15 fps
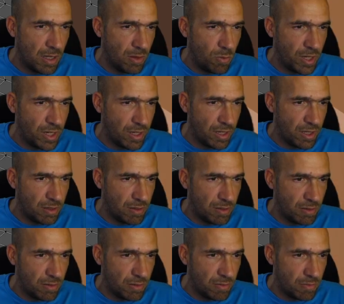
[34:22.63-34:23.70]
And we
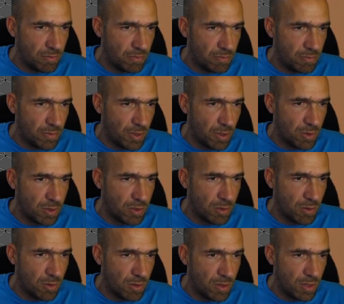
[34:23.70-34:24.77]
can
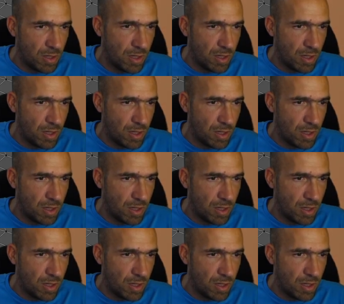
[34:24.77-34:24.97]
also